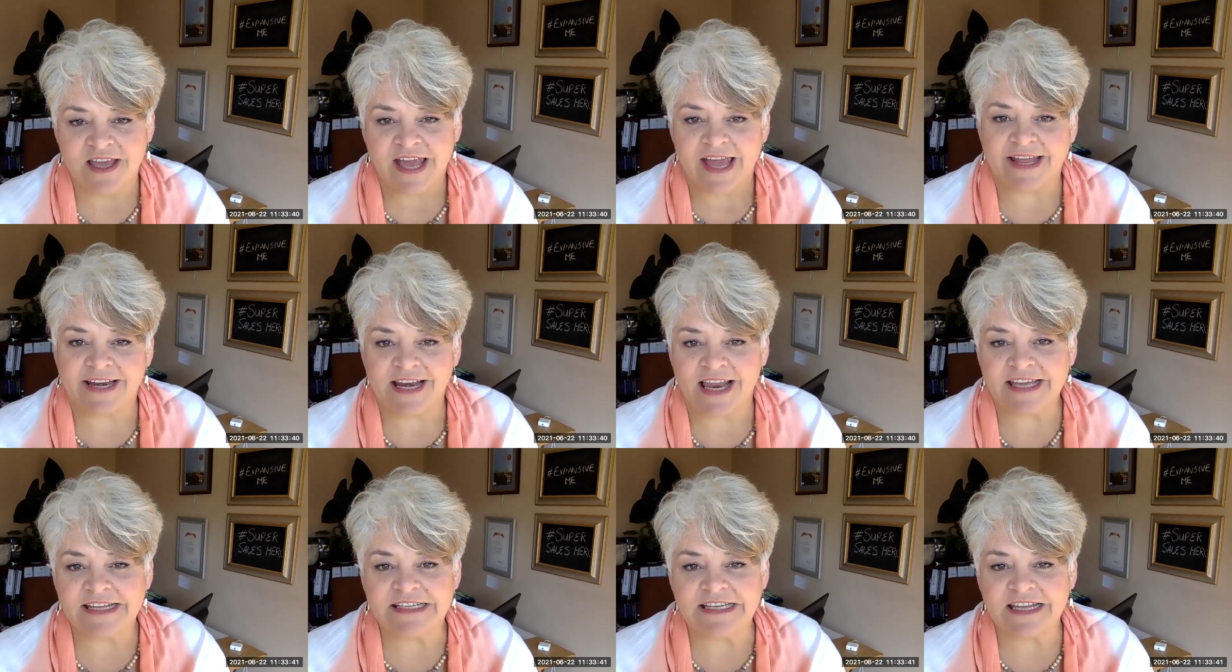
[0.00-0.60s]
And
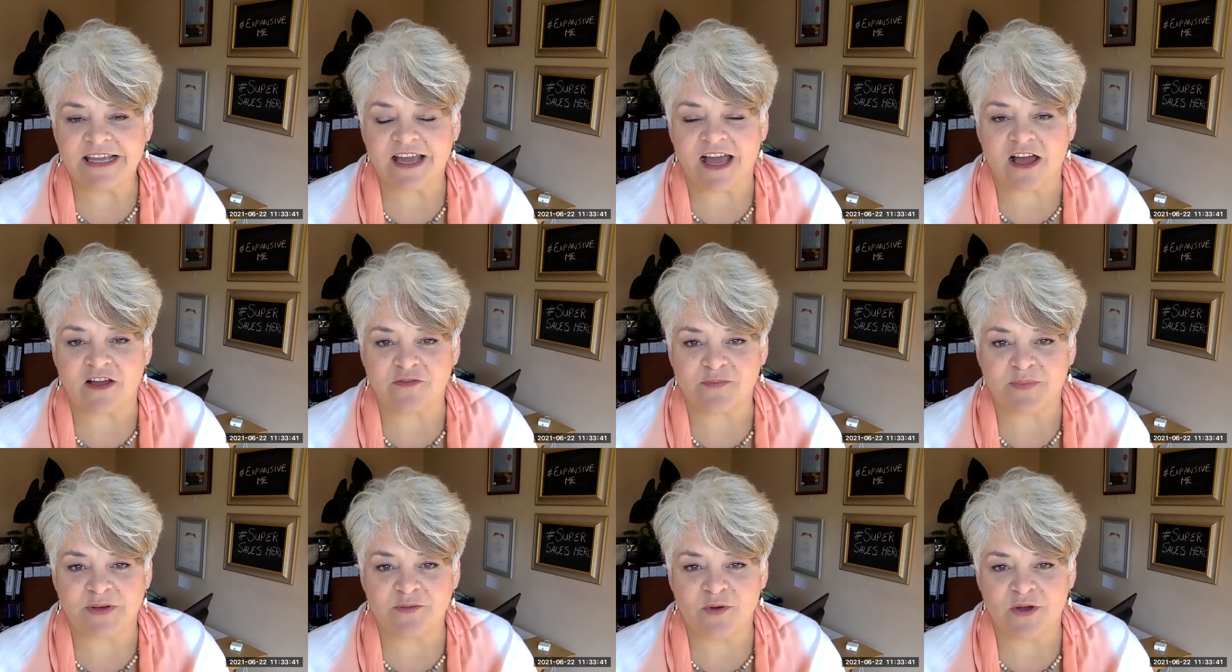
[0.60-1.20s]
lately, I've
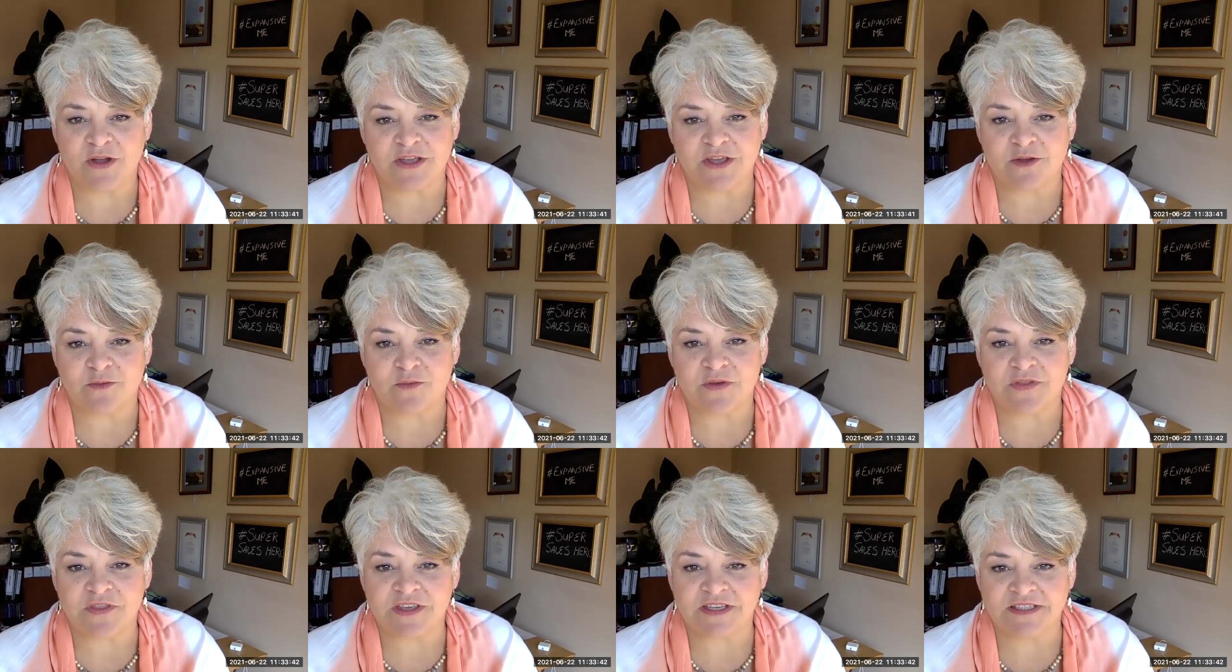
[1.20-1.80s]
been working
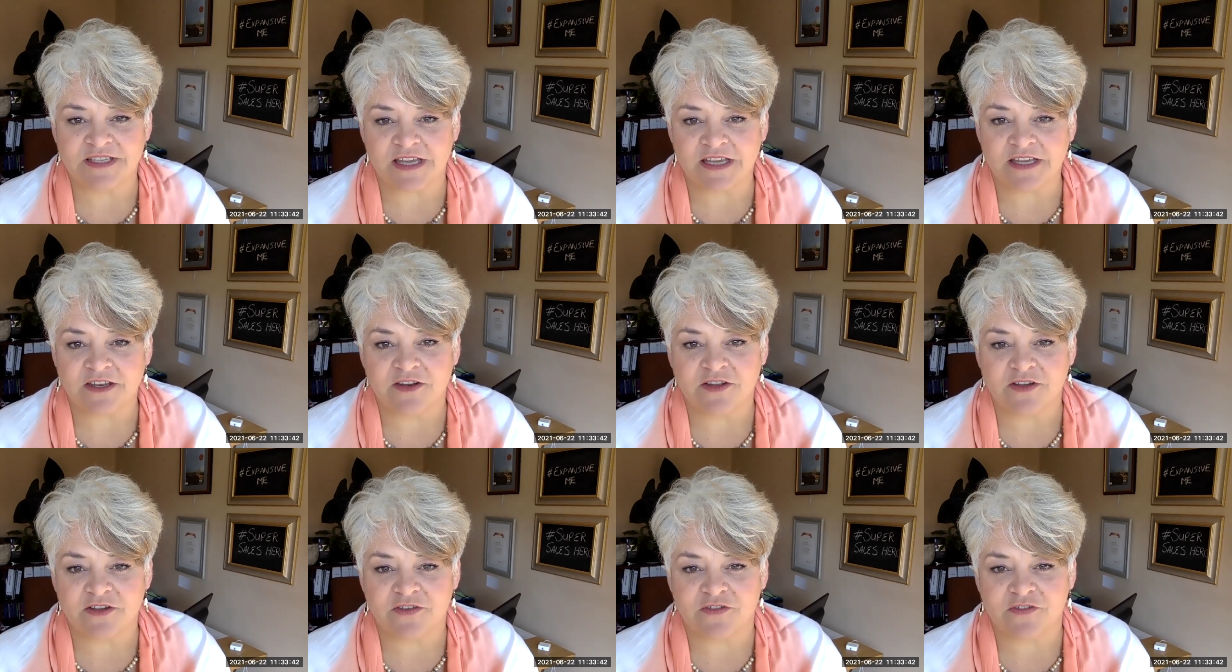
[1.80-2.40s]
with
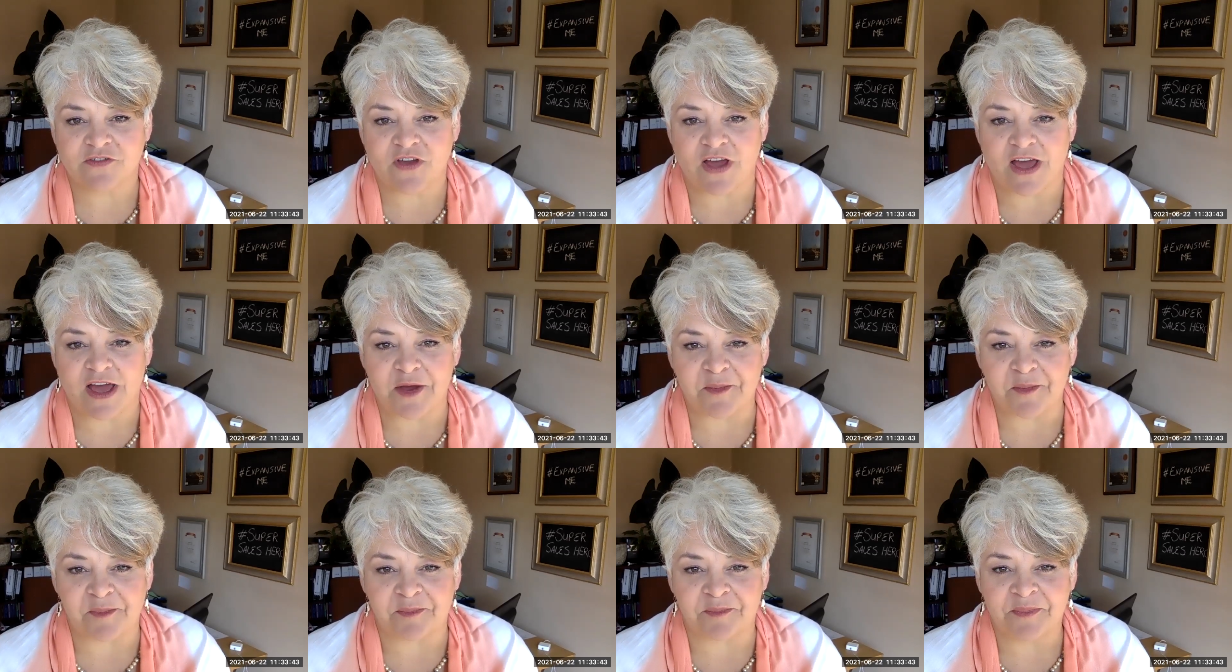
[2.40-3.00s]
executive
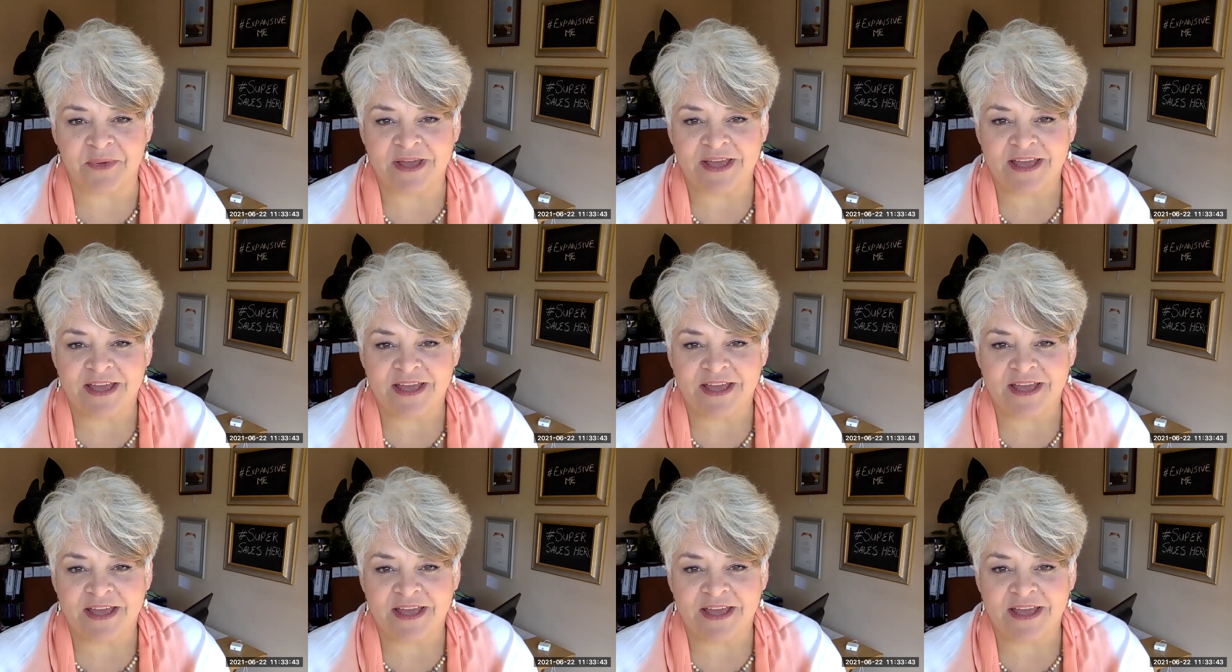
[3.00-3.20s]
um,